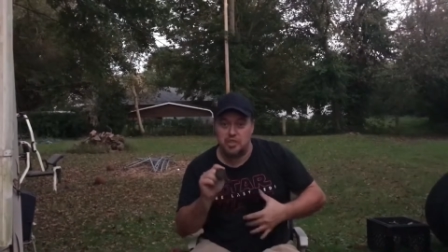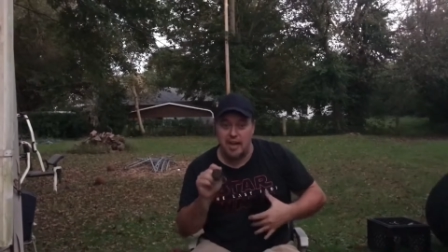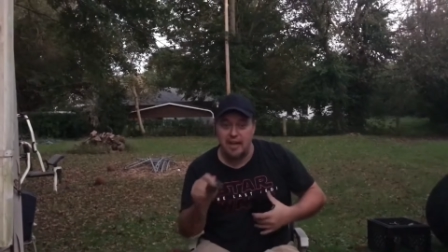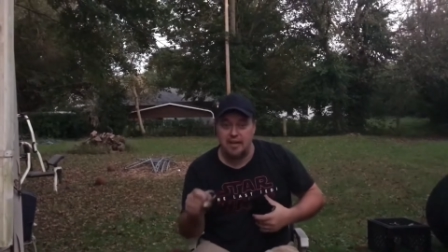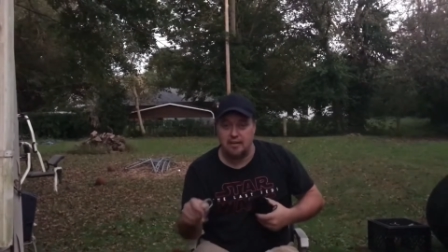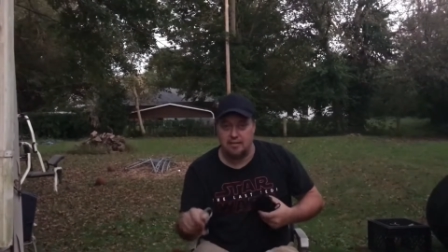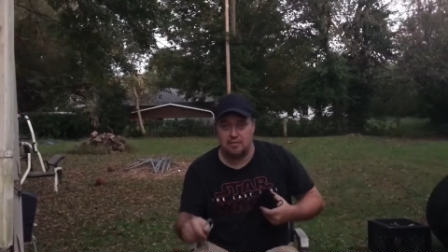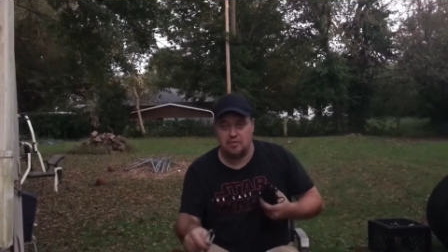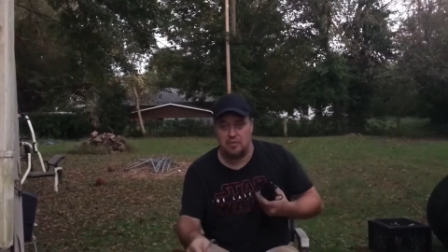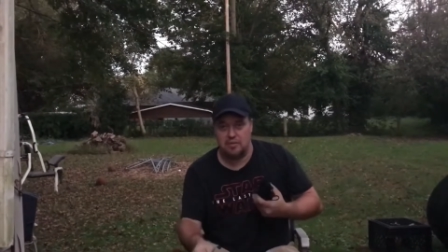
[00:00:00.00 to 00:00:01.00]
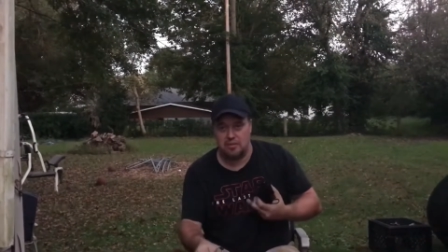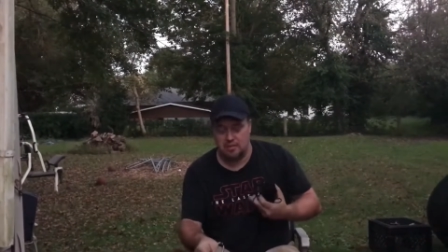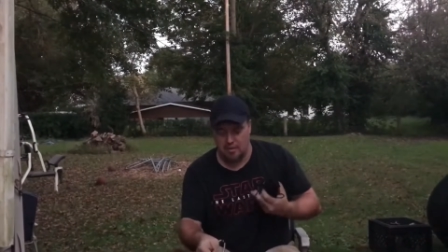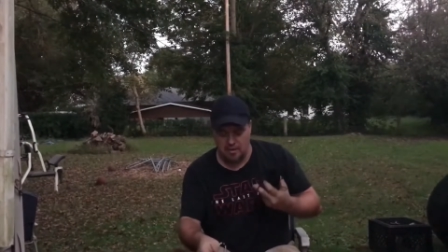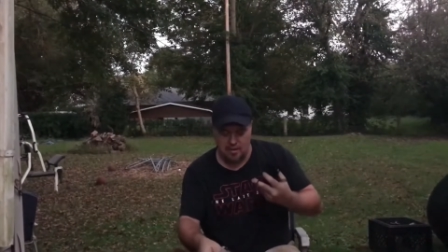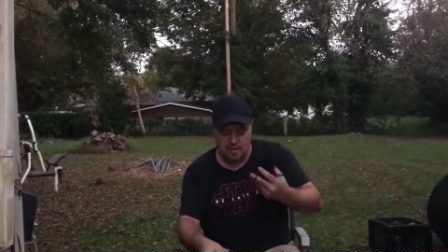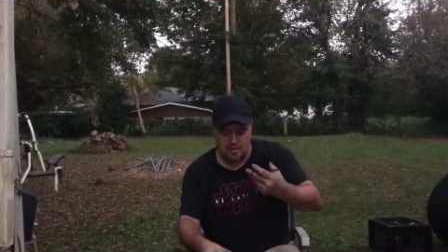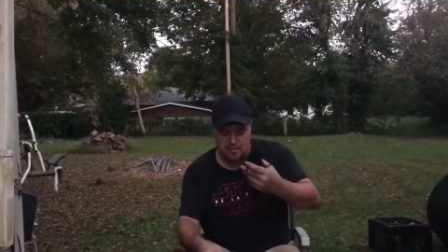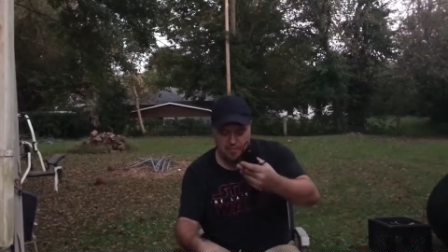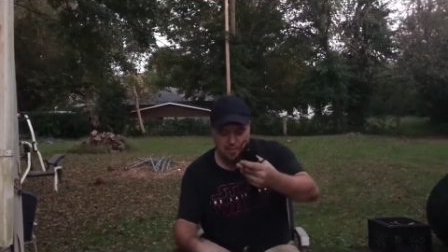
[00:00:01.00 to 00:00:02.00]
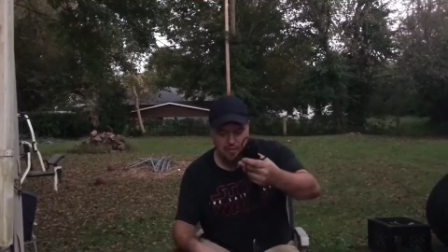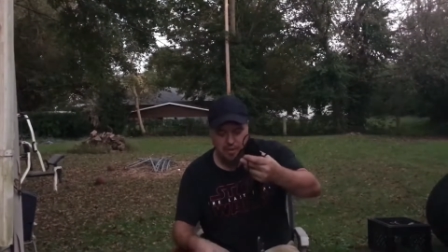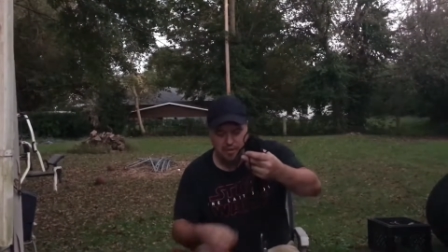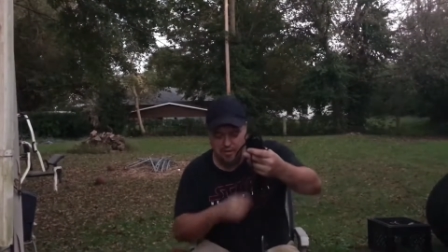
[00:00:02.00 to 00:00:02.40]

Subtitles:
chains that weighed a